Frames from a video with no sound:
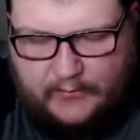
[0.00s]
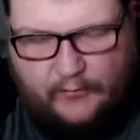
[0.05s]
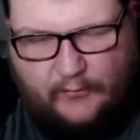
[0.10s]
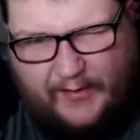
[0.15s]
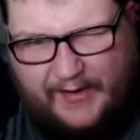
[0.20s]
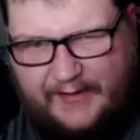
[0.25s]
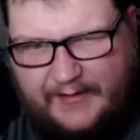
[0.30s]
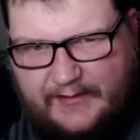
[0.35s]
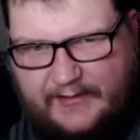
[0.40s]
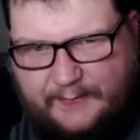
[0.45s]
Do
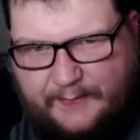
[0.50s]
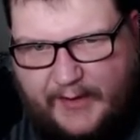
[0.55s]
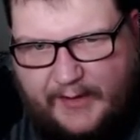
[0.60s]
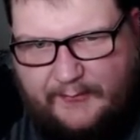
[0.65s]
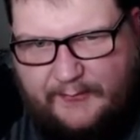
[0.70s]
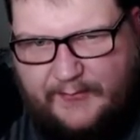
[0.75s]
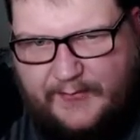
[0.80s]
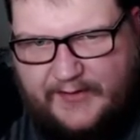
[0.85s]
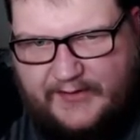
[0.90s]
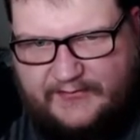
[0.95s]
I? Am I
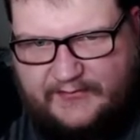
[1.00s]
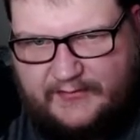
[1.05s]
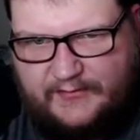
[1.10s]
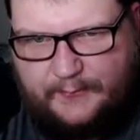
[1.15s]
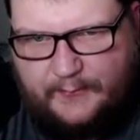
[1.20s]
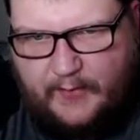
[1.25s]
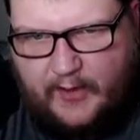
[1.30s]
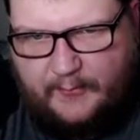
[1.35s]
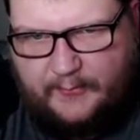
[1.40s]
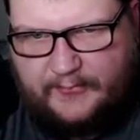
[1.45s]
mixing
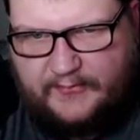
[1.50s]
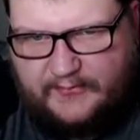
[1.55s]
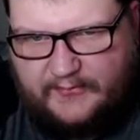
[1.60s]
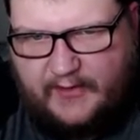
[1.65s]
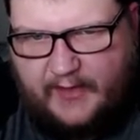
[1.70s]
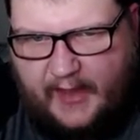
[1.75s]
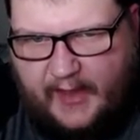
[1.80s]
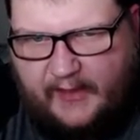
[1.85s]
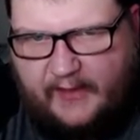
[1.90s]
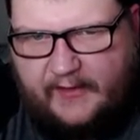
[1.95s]
them up?
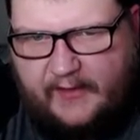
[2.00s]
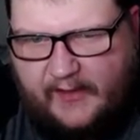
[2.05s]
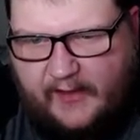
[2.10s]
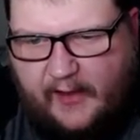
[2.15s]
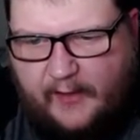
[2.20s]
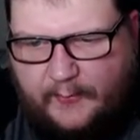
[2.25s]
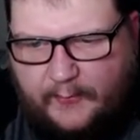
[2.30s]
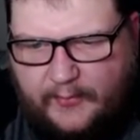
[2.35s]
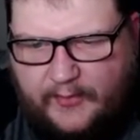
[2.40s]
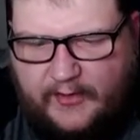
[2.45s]
Uh,
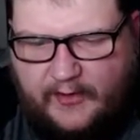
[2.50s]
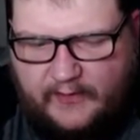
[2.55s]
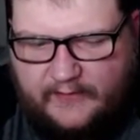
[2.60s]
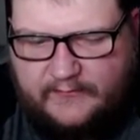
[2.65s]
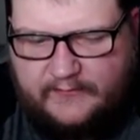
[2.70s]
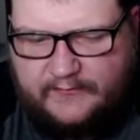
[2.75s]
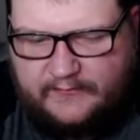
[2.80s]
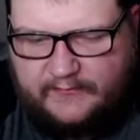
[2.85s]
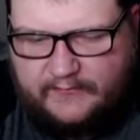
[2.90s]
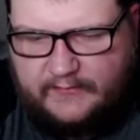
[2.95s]

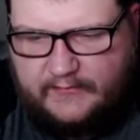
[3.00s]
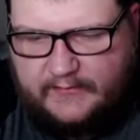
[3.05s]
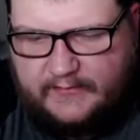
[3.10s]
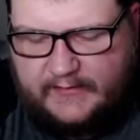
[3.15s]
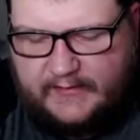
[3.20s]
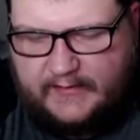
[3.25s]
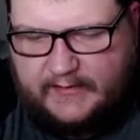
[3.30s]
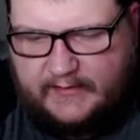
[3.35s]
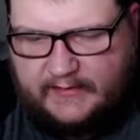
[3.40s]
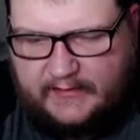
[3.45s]
Umbreon's
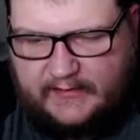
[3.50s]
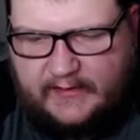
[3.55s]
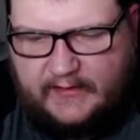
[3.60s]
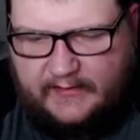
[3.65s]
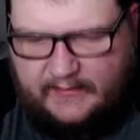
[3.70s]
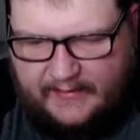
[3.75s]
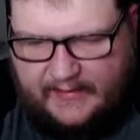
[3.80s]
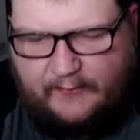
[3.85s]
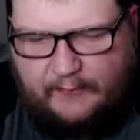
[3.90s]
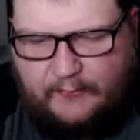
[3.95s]
the
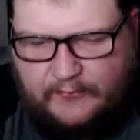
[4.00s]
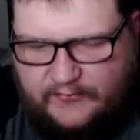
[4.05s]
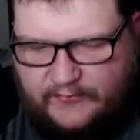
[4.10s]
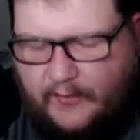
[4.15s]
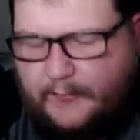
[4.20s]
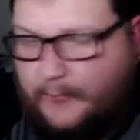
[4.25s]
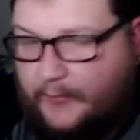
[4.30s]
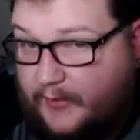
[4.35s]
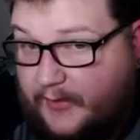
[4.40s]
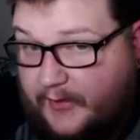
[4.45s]
that was
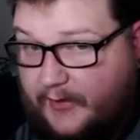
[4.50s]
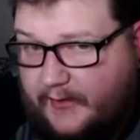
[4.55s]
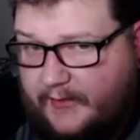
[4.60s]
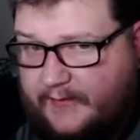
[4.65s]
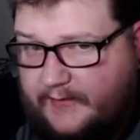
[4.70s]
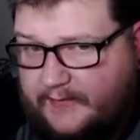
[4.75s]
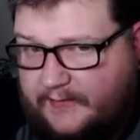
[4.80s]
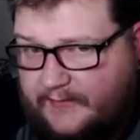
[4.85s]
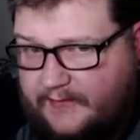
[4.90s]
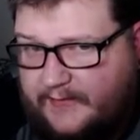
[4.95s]

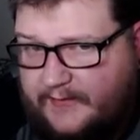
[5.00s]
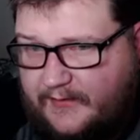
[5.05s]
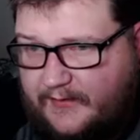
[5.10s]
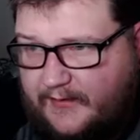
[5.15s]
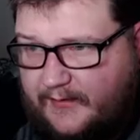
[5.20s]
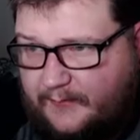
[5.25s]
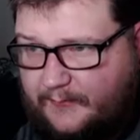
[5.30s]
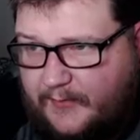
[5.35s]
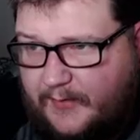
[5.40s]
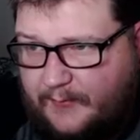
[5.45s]
Umbreon's.
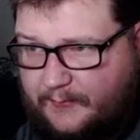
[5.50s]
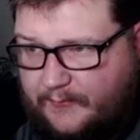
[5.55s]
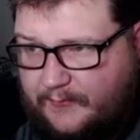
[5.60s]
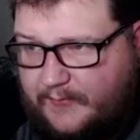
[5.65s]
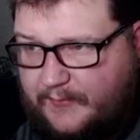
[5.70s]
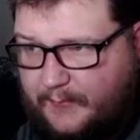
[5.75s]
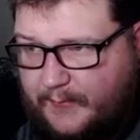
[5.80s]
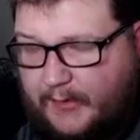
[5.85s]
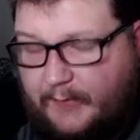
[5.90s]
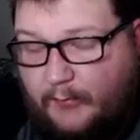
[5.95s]
I'm, I'm,
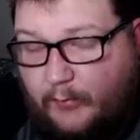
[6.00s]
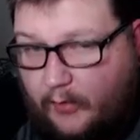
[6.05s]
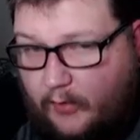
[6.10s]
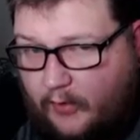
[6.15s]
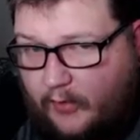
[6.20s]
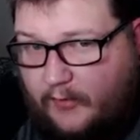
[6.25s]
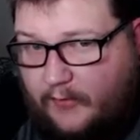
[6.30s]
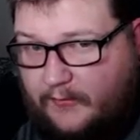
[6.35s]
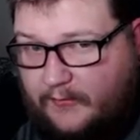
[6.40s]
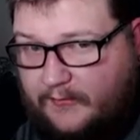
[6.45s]
am I
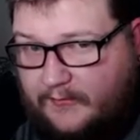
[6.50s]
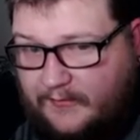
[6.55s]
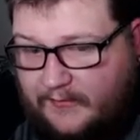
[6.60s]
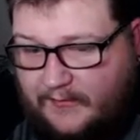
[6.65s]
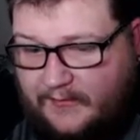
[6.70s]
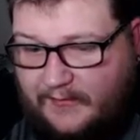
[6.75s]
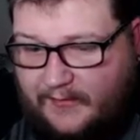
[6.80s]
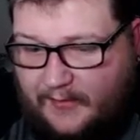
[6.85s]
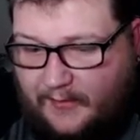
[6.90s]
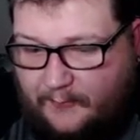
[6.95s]
wrong?
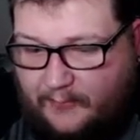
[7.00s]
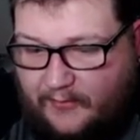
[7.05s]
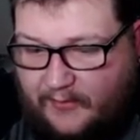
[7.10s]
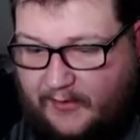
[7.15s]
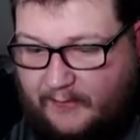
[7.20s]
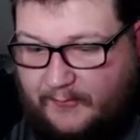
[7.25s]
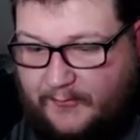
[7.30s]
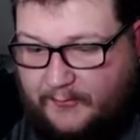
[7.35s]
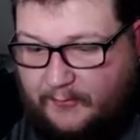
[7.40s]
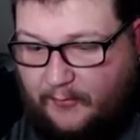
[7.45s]
I'm
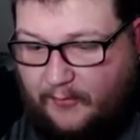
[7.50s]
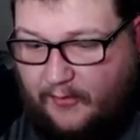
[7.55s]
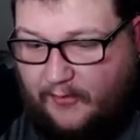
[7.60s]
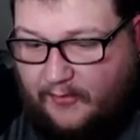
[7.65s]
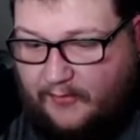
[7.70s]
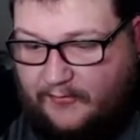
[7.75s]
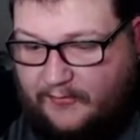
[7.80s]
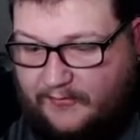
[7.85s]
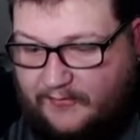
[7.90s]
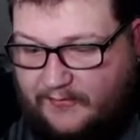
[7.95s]
probably
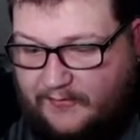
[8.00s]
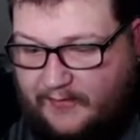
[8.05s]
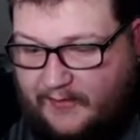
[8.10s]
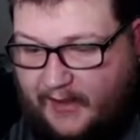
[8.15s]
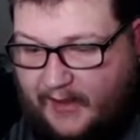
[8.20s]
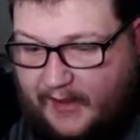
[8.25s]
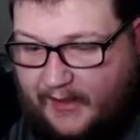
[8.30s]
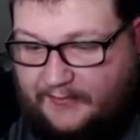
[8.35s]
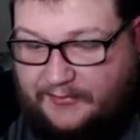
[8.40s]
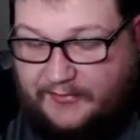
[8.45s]
wrong.
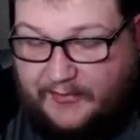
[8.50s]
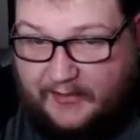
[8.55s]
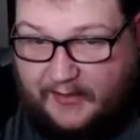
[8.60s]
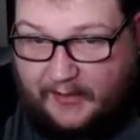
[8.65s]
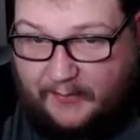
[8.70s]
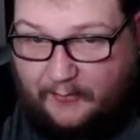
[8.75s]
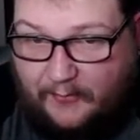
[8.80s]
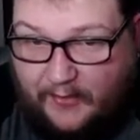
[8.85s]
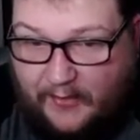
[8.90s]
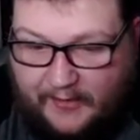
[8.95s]
I think
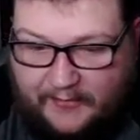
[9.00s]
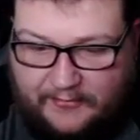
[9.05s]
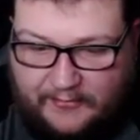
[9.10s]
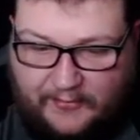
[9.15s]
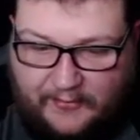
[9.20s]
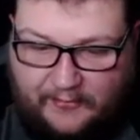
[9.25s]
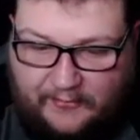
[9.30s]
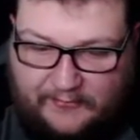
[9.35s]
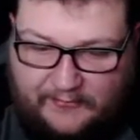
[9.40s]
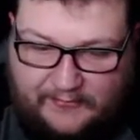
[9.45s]
I'm right
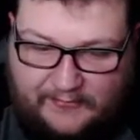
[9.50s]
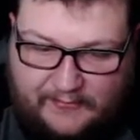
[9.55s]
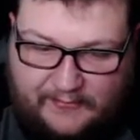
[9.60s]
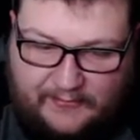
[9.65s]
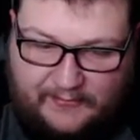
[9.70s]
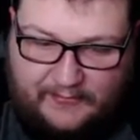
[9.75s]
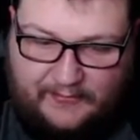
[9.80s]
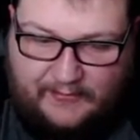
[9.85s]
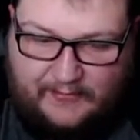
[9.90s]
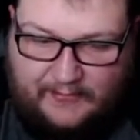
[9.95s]
though,
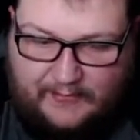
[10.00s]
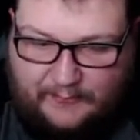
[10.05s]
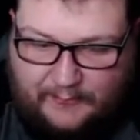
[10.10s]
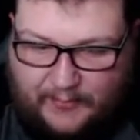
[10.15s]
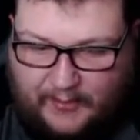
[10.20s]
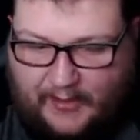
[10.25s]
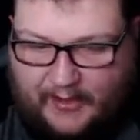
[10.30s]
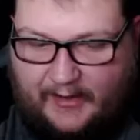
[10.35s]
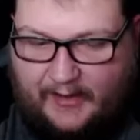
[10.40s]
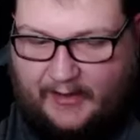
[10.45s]

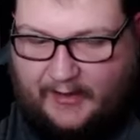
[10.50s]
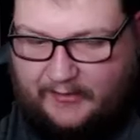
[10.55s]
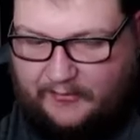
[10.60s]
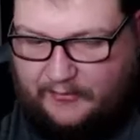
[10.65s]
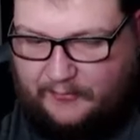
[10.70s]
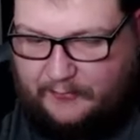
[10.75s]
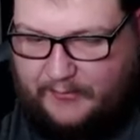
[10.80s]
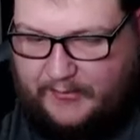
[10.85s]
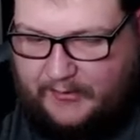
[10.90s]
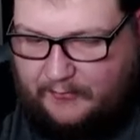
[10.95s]
but I, I
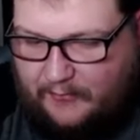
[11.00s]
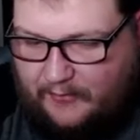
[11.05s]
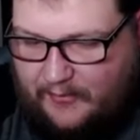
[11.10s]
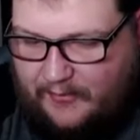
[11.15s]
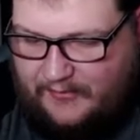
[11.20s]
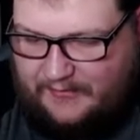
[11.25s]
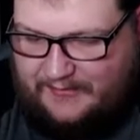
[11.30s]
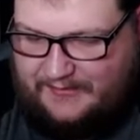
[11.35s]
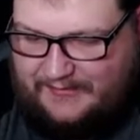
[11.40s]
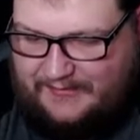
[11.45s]
could be wrong.
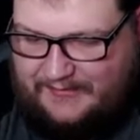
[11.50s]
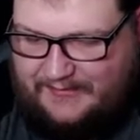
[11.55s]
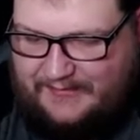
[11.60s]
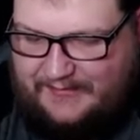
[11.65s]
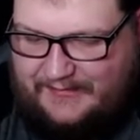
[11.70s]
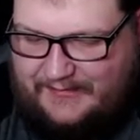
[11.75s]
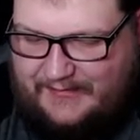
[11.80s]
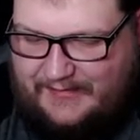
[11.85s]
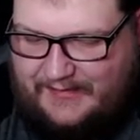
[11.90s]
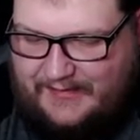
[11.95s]

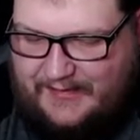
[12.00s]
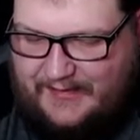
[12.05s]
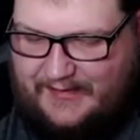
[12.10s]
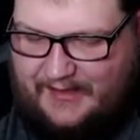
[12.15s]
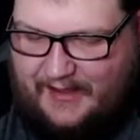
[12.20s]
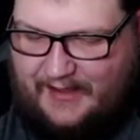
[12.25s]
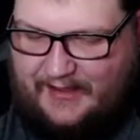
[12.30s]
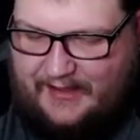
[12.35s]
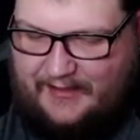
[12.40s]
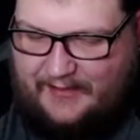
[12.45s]

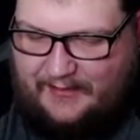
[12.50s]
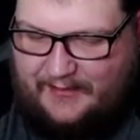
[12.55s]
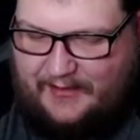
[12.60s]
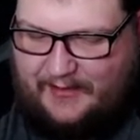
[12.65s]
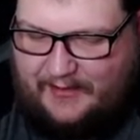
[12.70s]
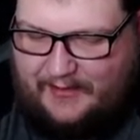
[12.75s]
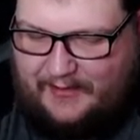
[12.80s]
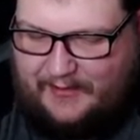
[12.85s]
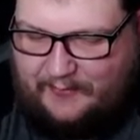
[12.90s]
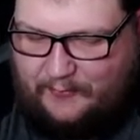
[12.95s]
I,
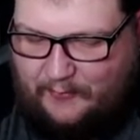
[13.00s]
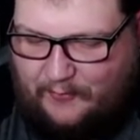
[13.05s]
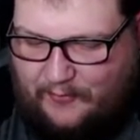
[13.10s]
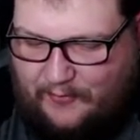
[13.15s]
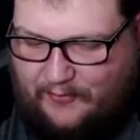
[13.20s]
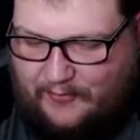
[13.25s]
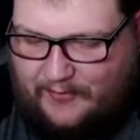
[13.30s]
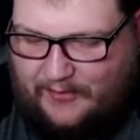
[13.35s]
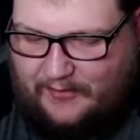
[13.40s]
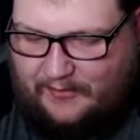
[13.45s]
I am
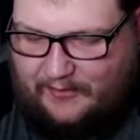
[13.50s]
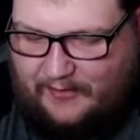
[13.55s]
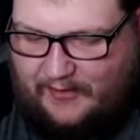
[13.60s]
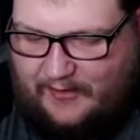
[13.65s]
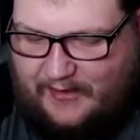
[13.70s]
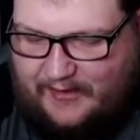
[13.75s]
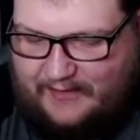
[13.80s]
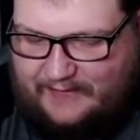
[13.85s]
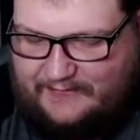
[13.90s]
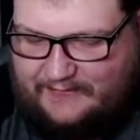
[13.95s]
wrong a
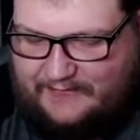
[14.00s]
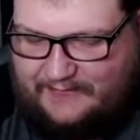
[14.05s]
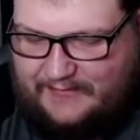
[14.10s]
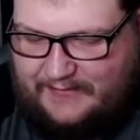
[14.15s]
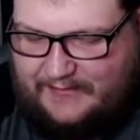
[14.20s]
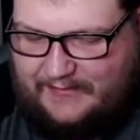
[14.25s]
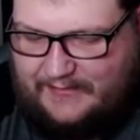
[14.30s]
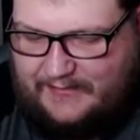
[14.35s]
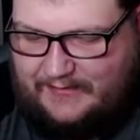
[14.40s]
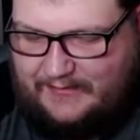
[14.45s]
lot.
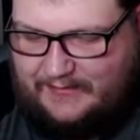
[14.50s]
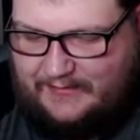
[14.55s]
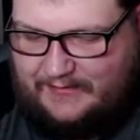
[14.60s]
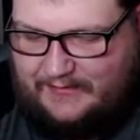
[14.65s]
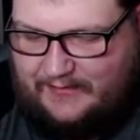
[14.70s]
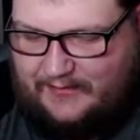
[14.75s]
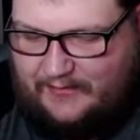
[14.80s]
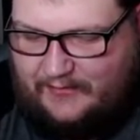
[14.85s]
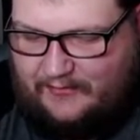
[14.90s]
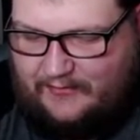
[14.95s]

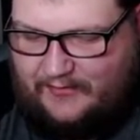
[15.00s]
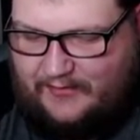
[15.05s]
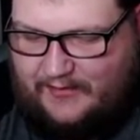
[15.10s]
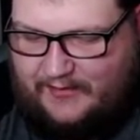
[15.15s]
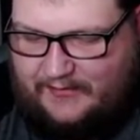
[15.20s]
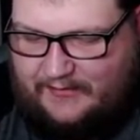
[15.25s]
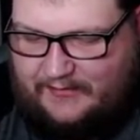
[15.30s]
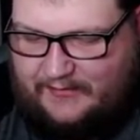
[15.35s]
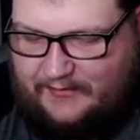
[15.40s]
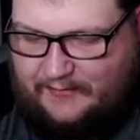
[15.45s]

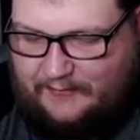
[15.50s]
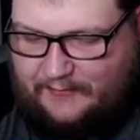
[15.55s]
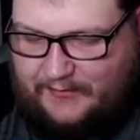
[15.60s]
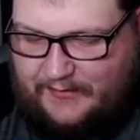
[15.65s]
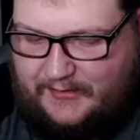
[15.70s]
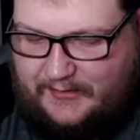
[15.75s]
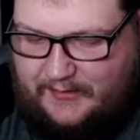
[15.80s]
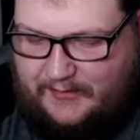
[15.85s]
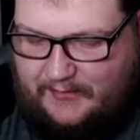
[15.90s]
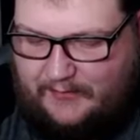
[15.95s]
Alright, there we
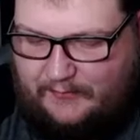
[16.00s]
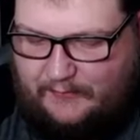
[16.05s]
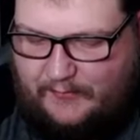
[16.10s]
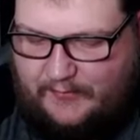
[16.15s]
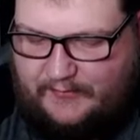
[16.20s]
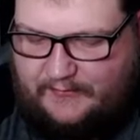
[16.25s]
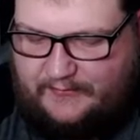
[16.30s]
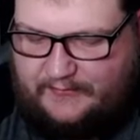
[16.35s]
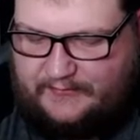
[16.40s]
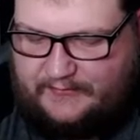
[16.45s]
go.
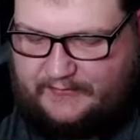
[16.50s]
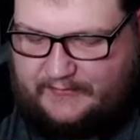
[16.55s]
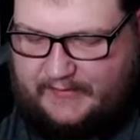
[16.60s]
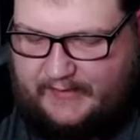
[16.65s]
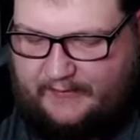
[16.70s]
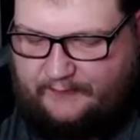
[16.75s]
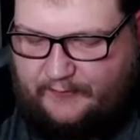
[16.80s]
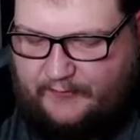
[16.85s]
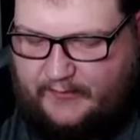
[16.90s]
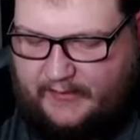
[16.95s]
What is...
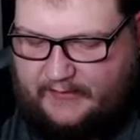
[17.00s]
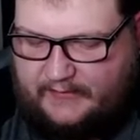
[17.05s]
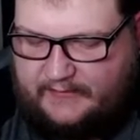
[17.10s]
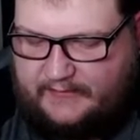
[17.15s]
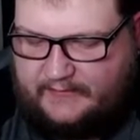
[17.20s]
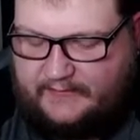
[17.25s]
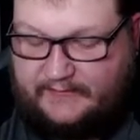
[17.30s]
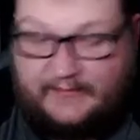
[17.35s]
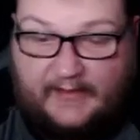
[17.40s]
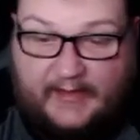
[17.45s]
I forgot
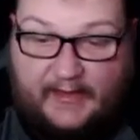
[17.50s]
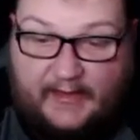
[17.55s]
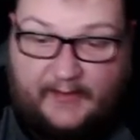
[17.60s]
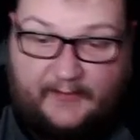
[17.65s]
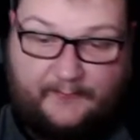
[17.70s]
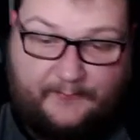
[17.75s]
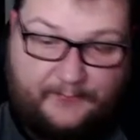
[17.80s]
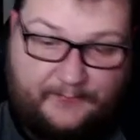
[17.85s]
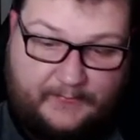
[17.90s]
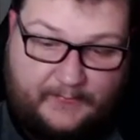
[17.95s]
his
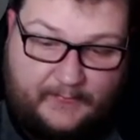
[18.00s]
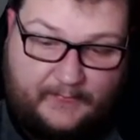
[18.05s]
name.